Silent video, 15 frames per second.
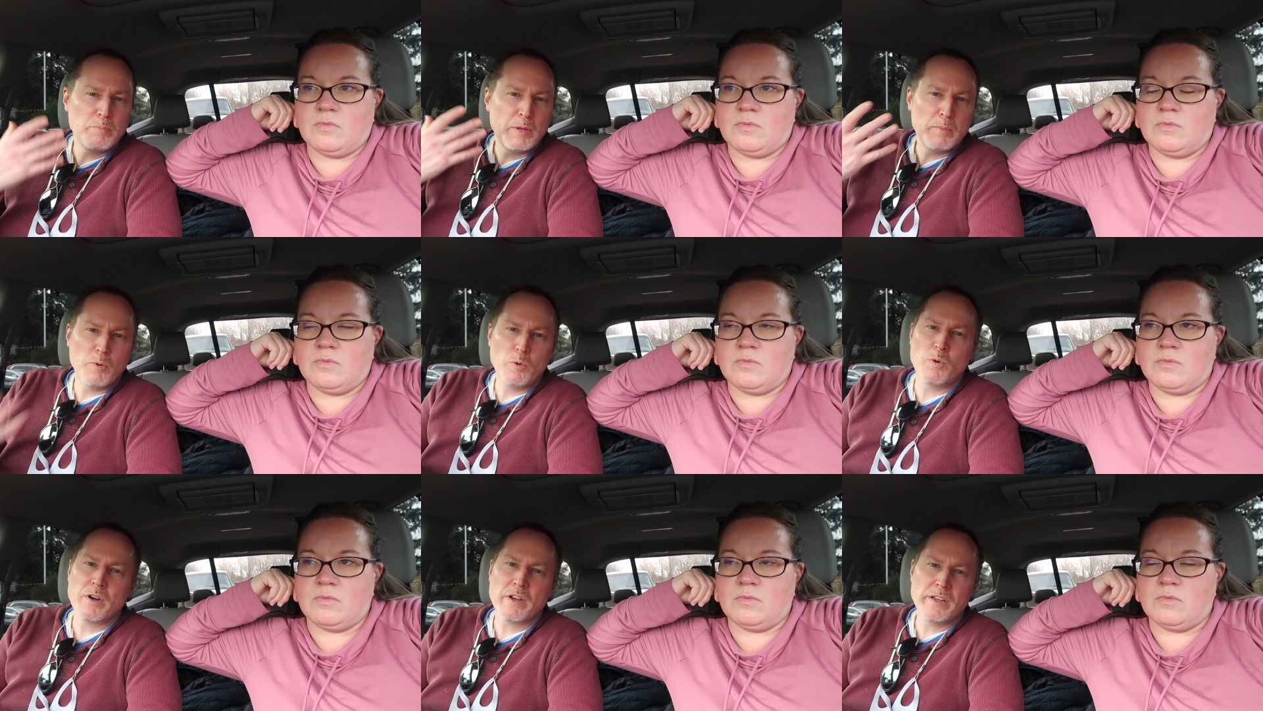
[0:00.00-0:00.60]
Speaker 1: people
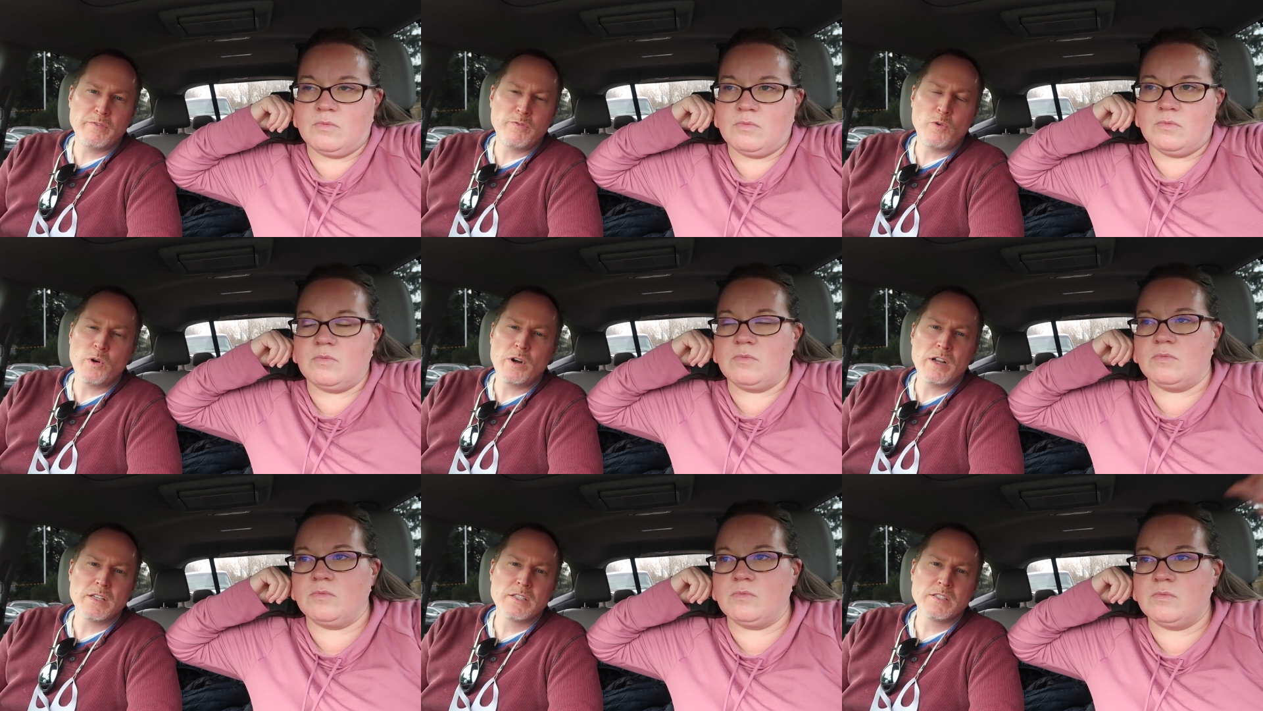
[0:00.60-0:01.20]
working for
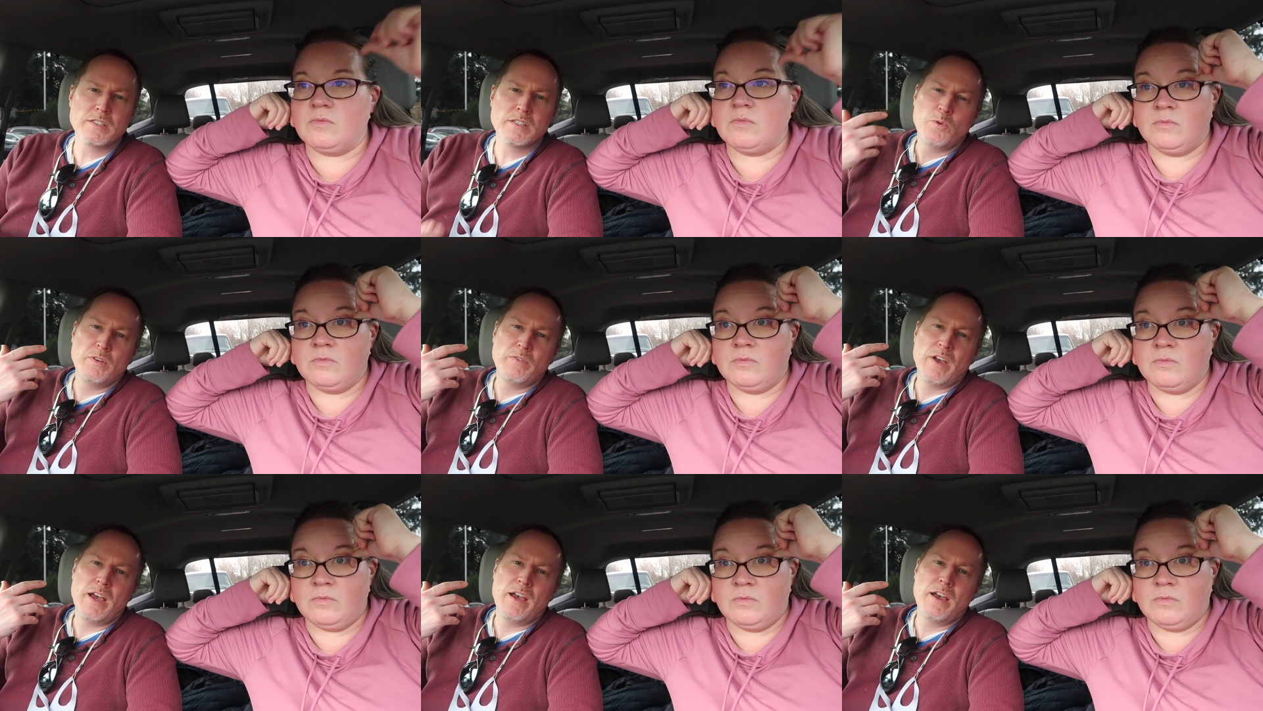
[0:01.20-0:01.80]
us.
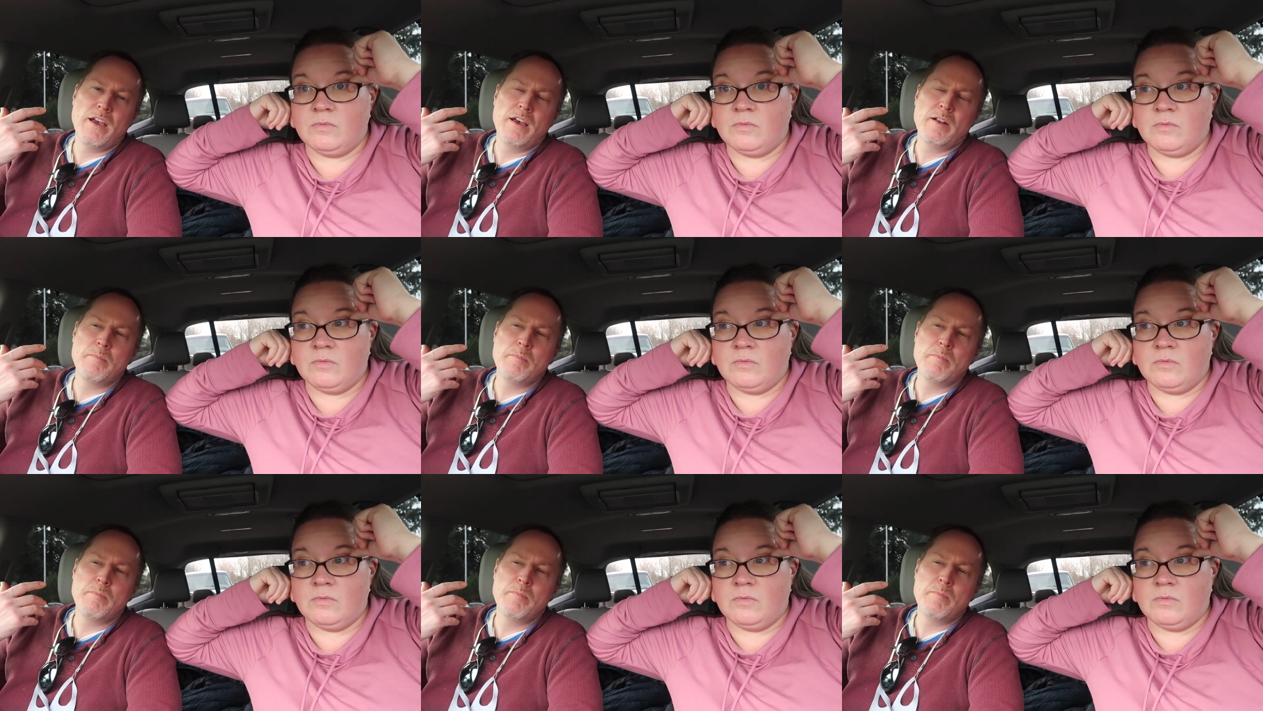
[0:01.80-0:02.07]
We've had